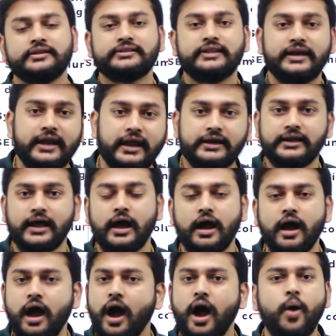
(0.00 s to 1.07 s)
the data
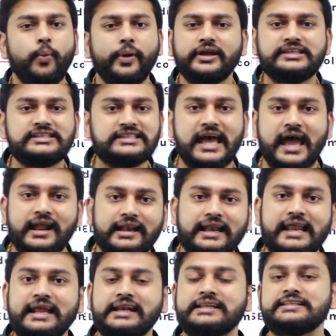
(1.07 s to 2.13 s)
how
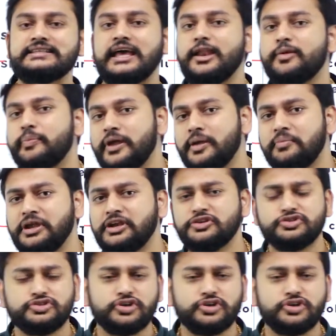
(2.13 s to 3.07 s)
exactly it is helping me to